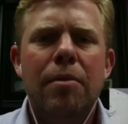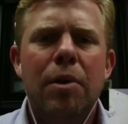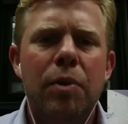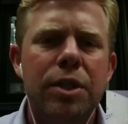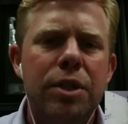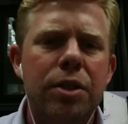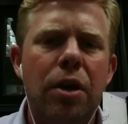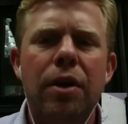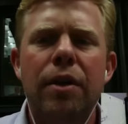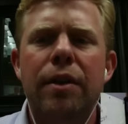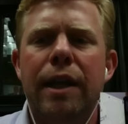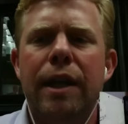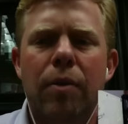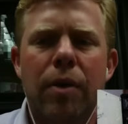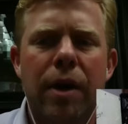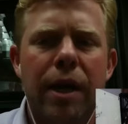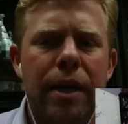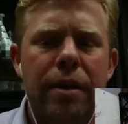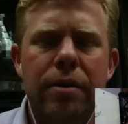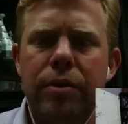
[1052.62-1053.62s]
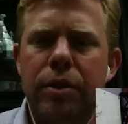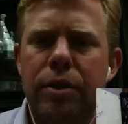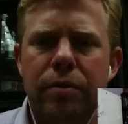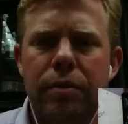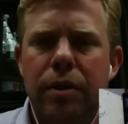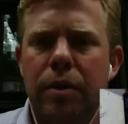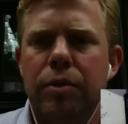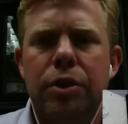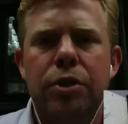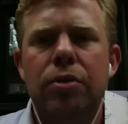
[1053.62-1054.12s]
But we started that way, and it
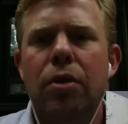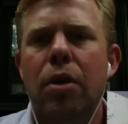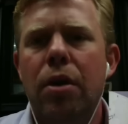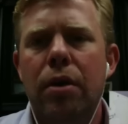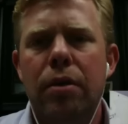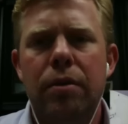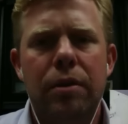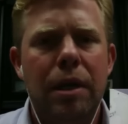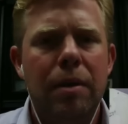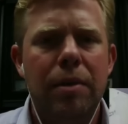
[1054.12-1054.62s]
was strong.